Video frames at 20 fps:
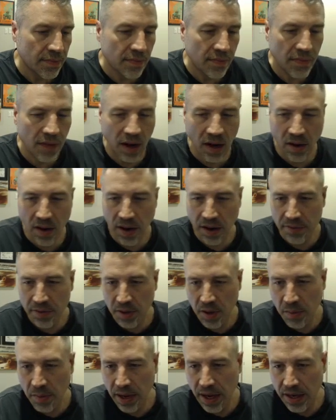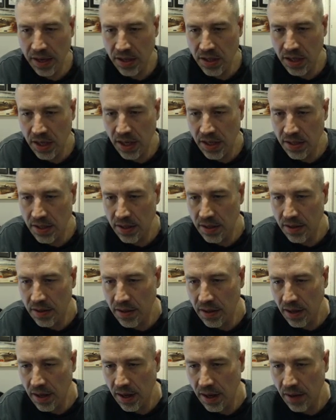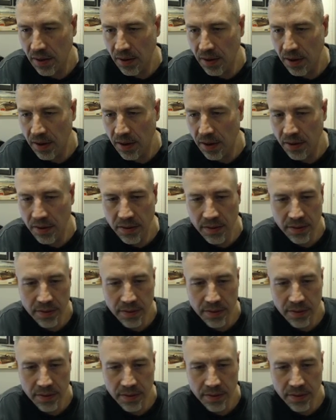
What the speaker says: then I don't have to go back and change it later, you know?